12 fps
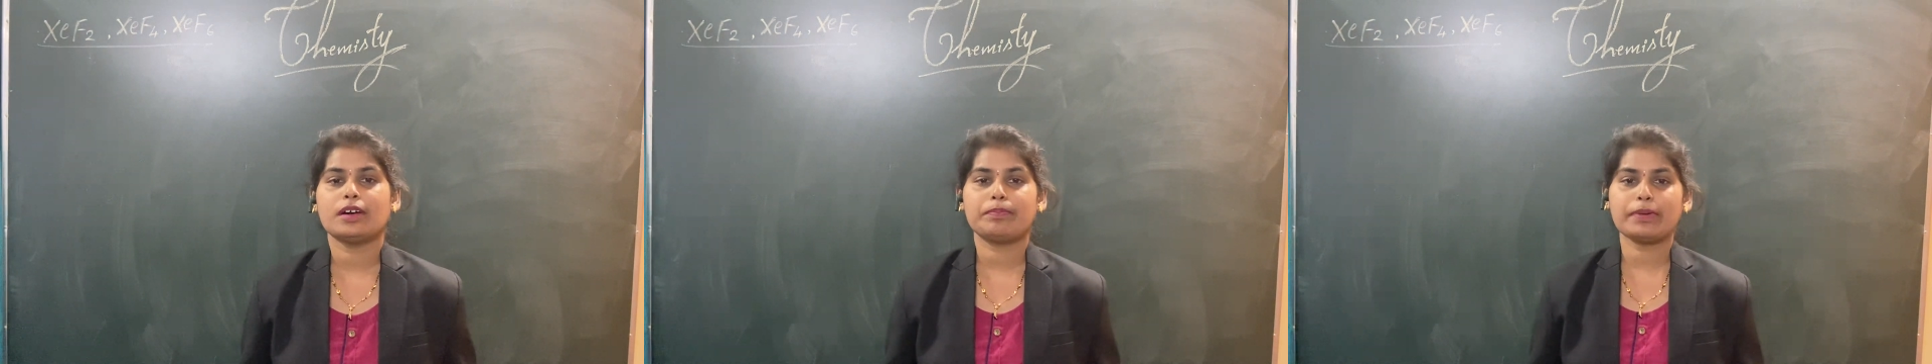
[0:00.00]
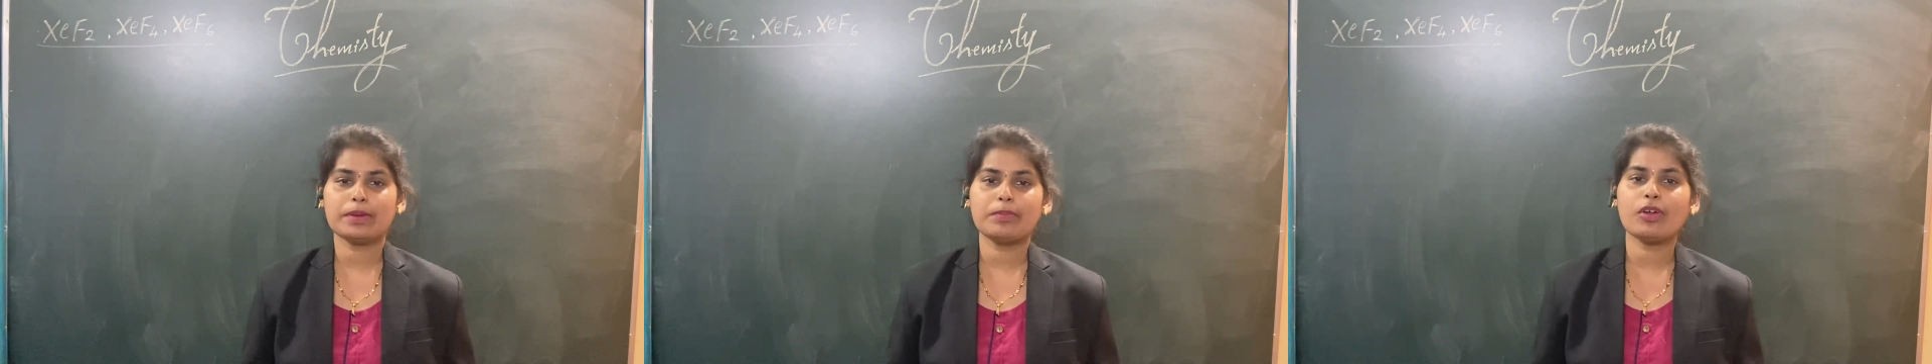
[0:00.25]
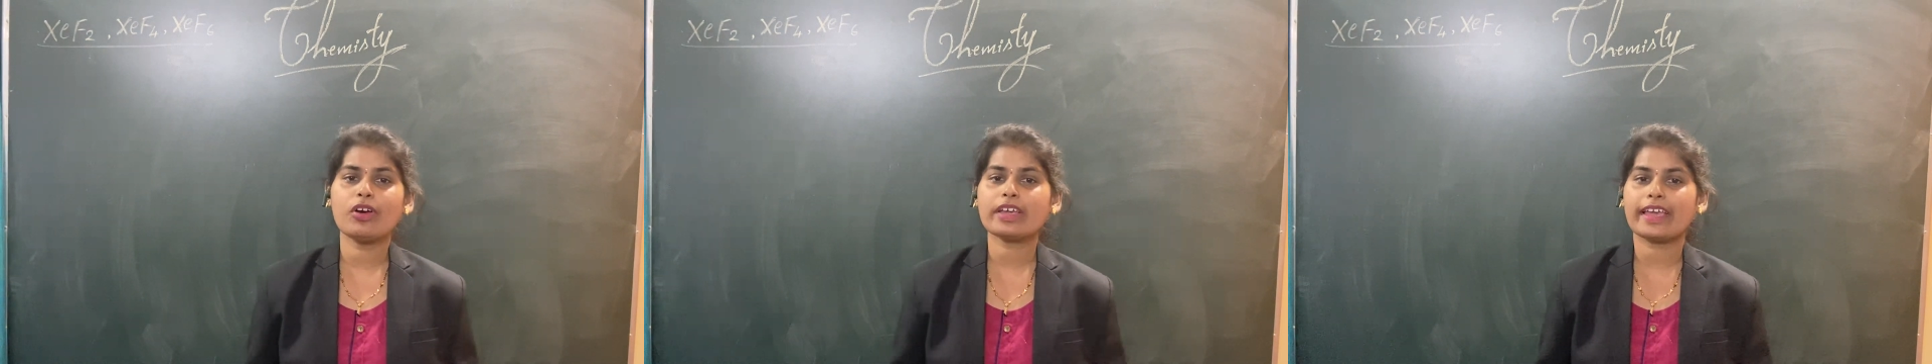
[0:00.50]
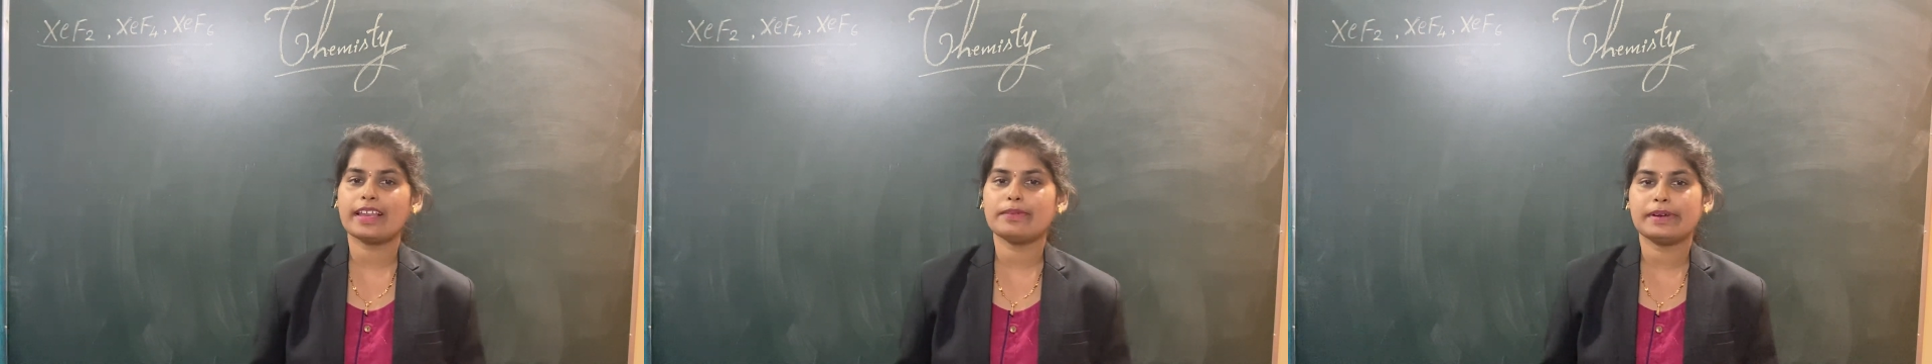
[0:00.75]
P block
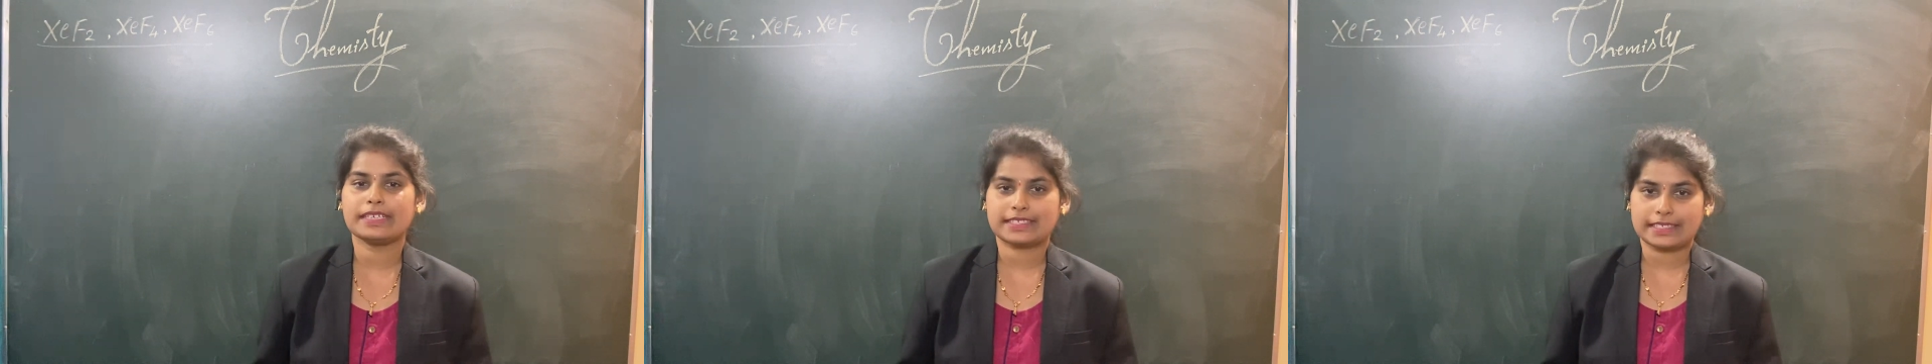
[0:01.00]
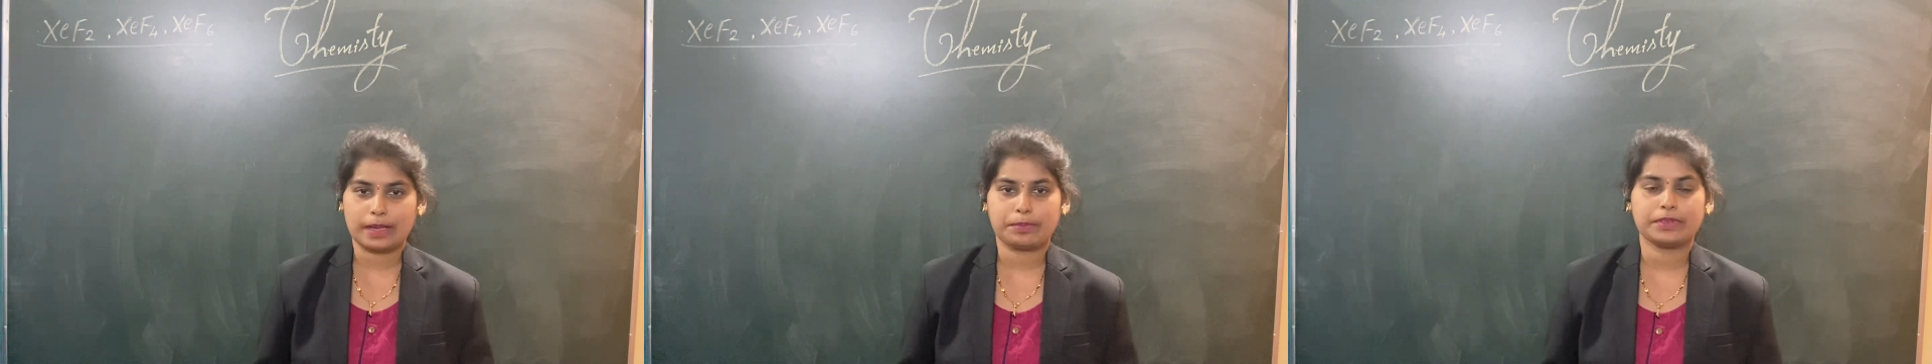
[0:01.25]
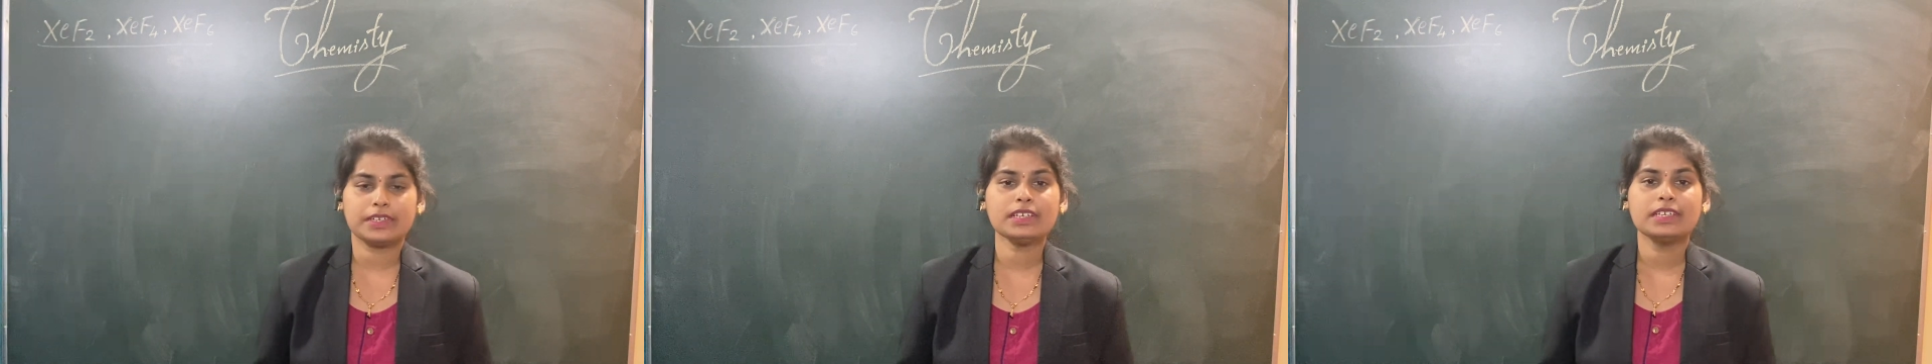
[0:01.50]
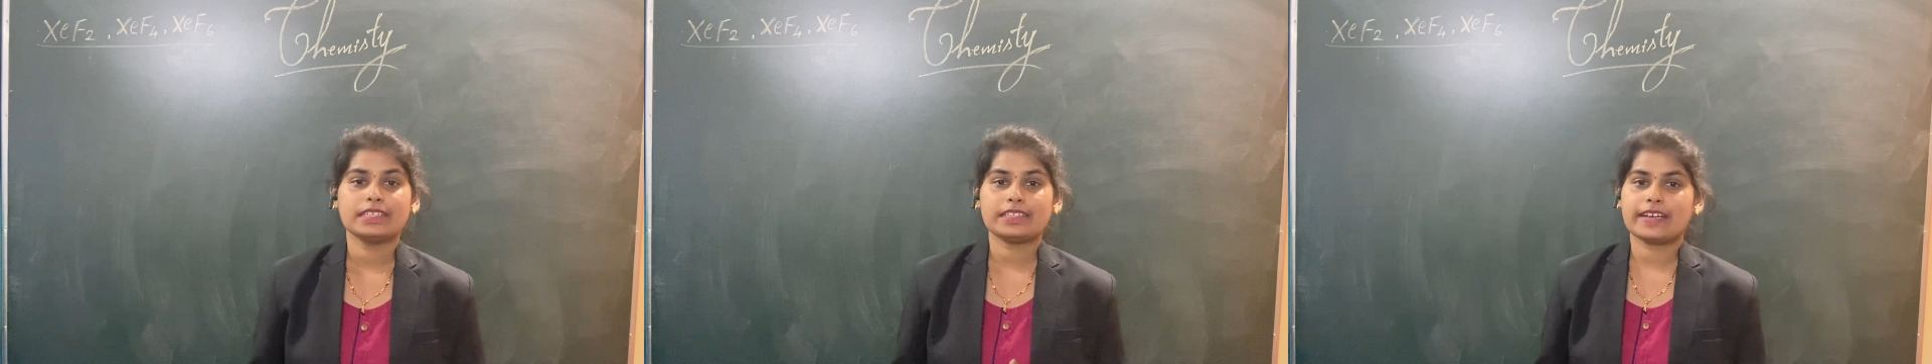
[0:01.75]
elements chapter,
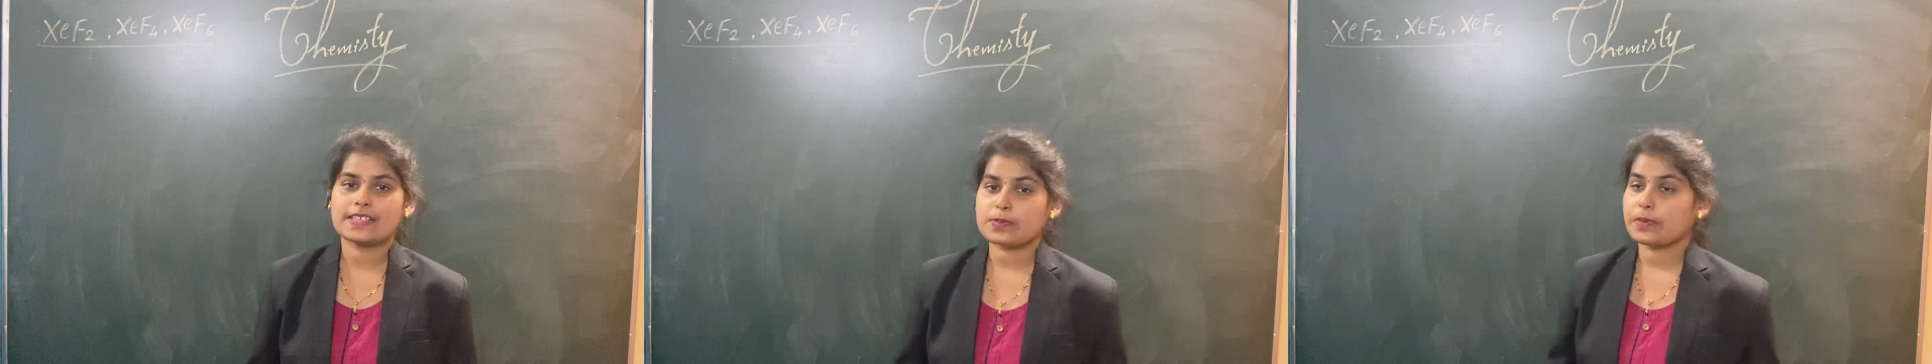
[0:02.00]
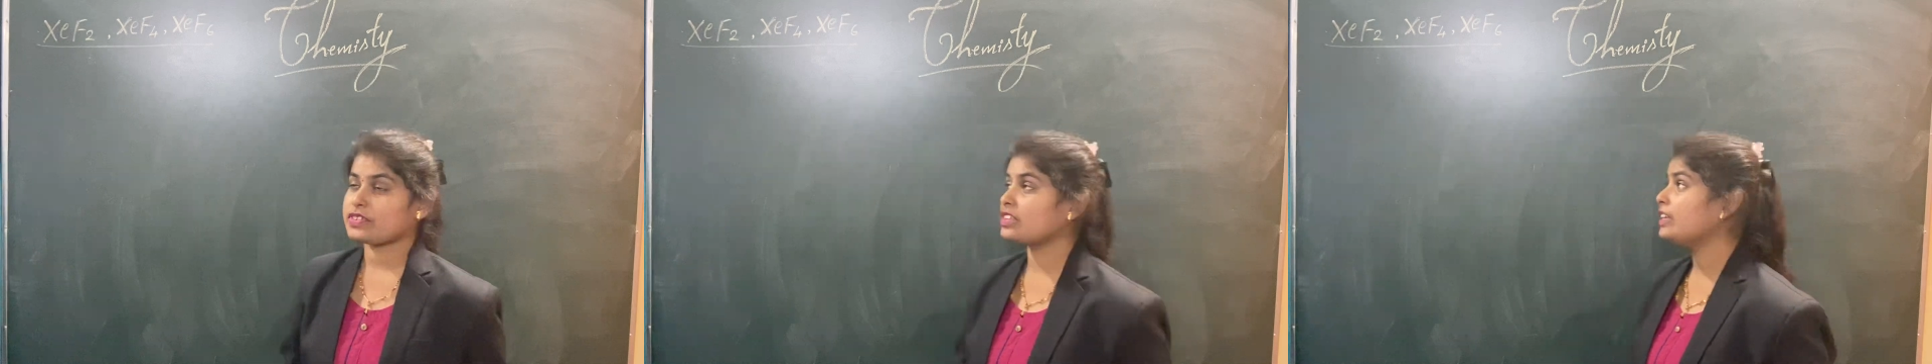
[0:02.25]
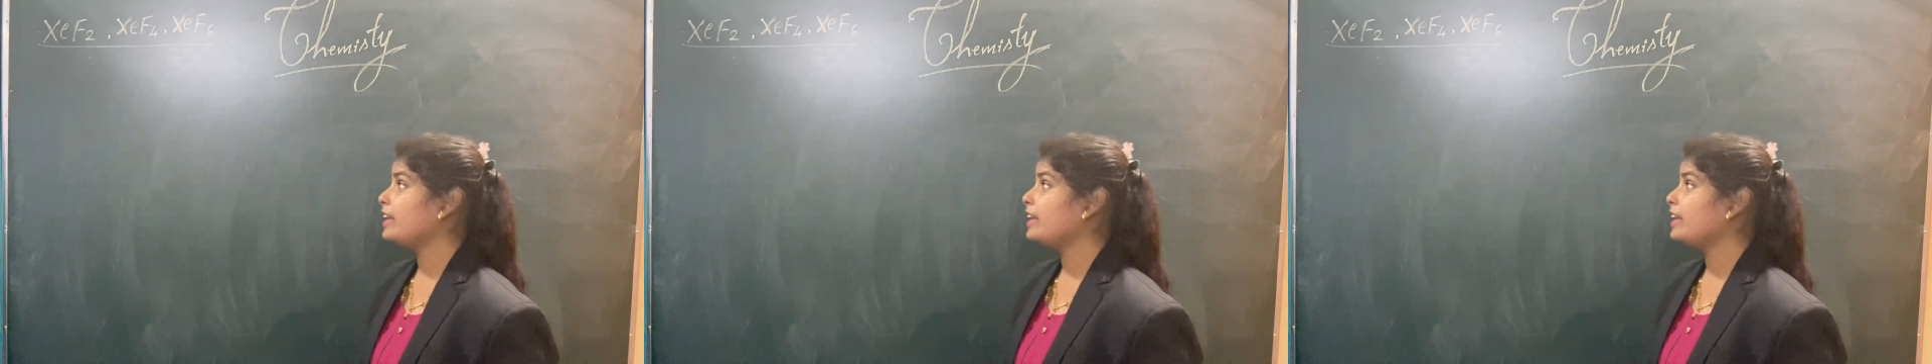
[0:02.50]
that is especially